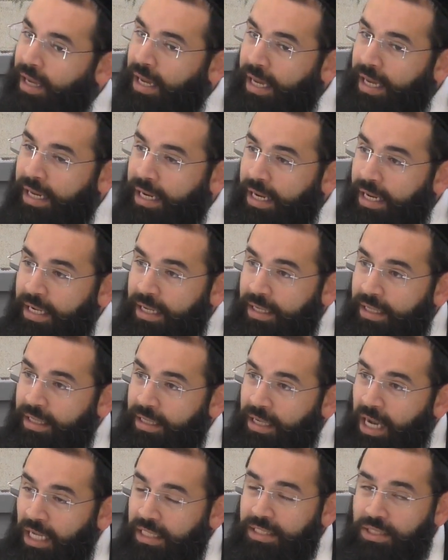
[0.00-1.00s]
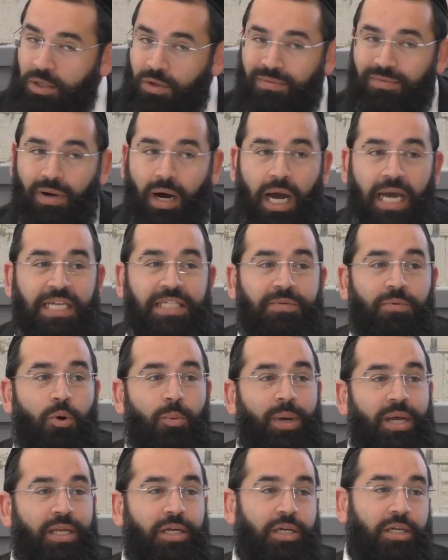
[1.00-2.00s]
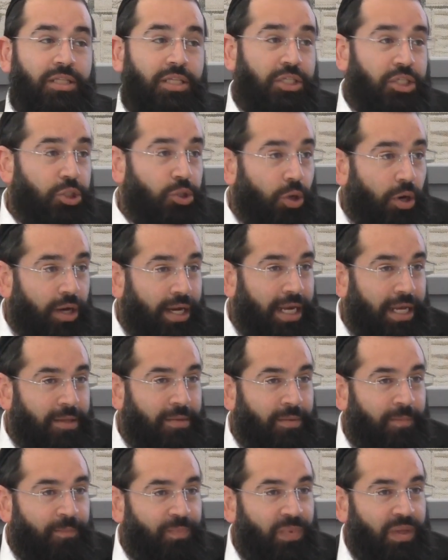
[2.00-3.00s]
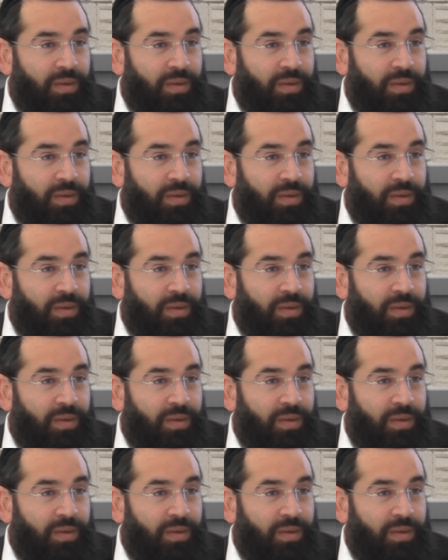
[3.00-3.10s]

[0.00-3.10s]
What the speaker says: a not so wise woman could destroy it.